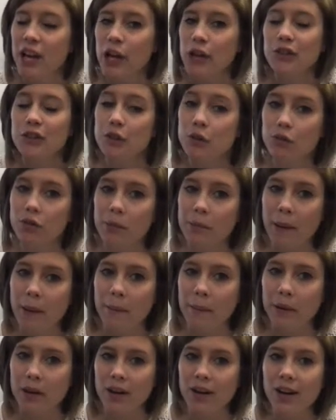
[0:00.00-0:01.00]
Do you
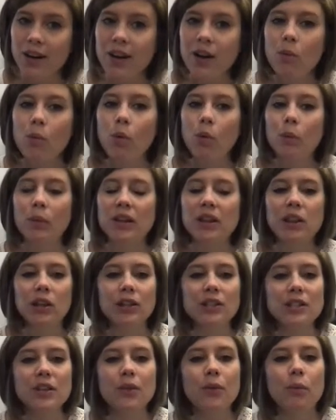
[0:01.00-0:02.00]
remember when we looked
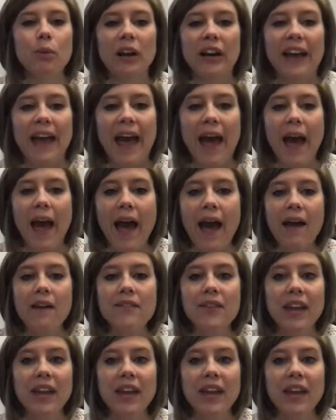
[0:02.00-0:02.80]
at the word have,